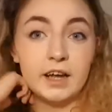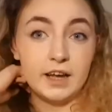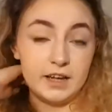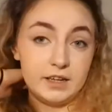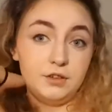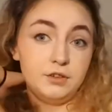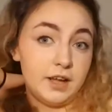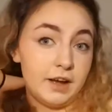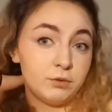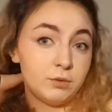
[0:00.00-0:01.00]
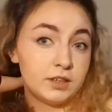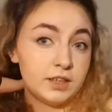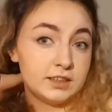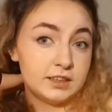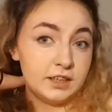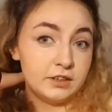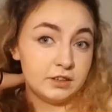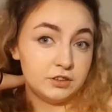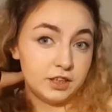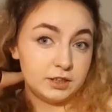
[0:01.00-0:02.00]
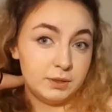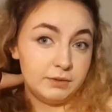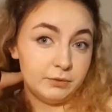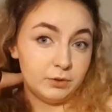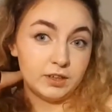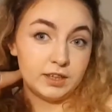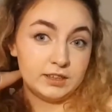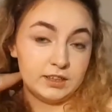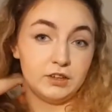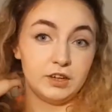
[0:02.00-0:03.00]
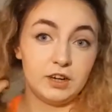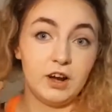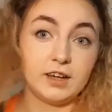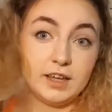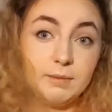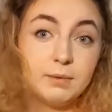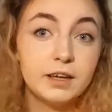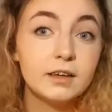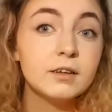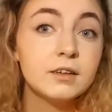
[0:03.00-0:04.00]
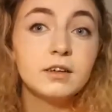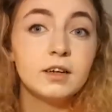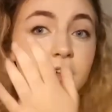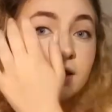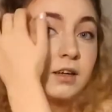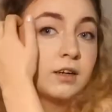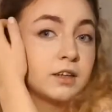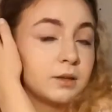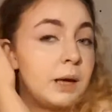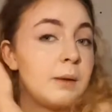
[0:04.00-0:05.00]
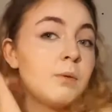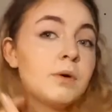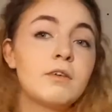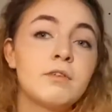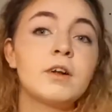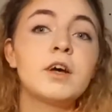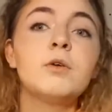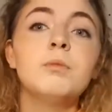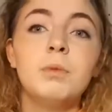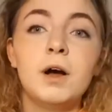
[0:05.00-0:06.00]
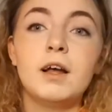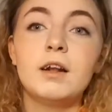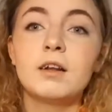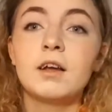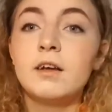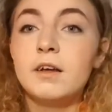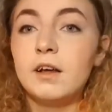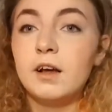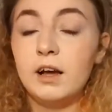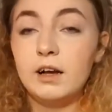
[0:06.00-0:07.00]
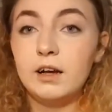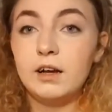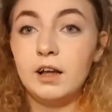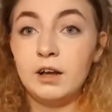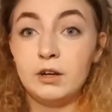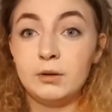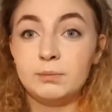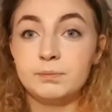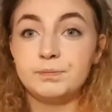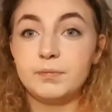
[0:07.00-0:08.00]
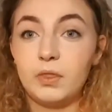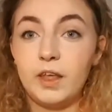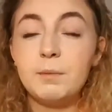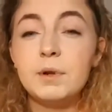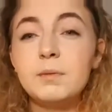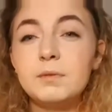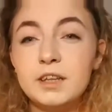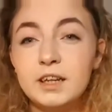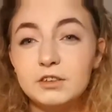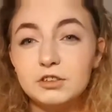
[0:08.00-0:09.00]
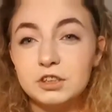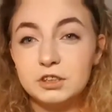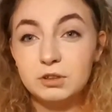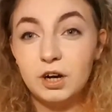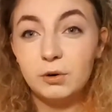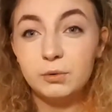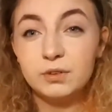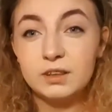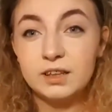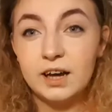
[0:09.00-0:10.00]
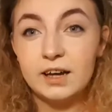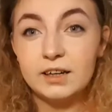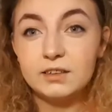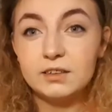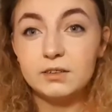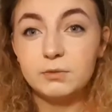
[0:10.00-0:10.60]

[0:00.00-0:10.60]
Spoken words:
And everyone can sit here and judge me for considering not keeping the baby when I found out, but how many teenagers do you know that